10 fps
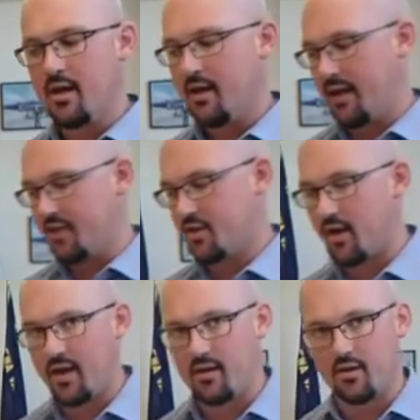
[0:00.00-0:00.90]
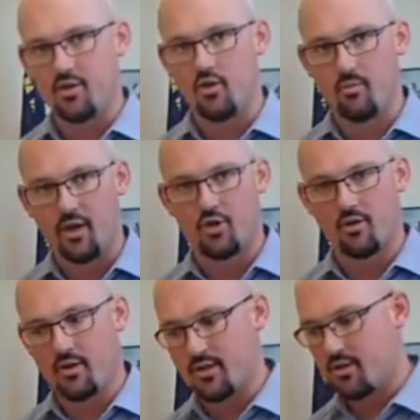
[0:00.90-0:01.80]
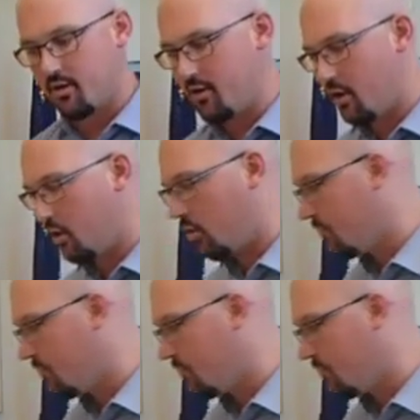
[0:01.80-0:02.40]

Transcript: as they're handing it to you and make sure that it's good to go.